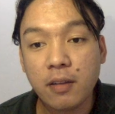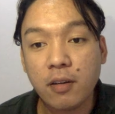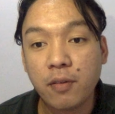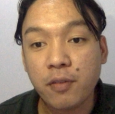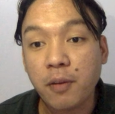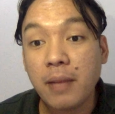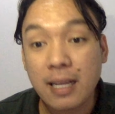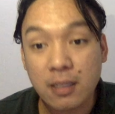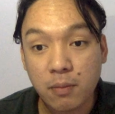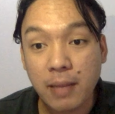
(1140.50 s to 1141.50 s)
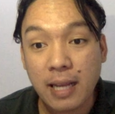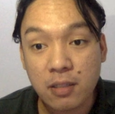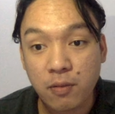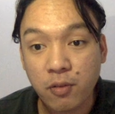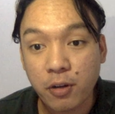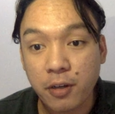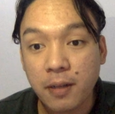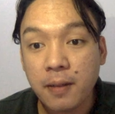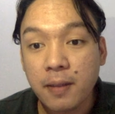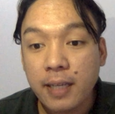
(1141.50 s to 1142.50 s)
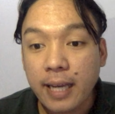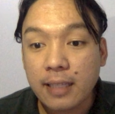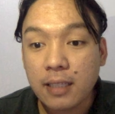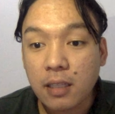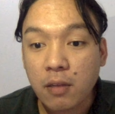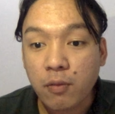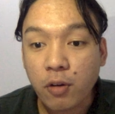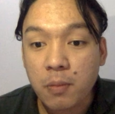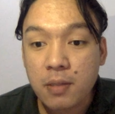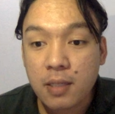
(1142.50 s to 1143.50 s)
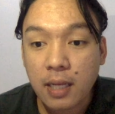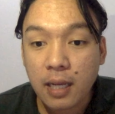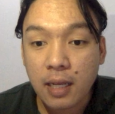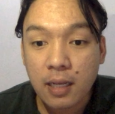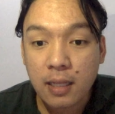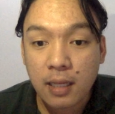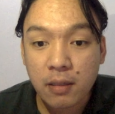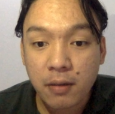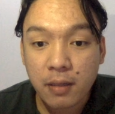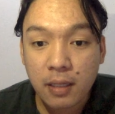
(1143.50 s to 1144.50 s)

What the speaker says: of your blastophore, and then it forms a letter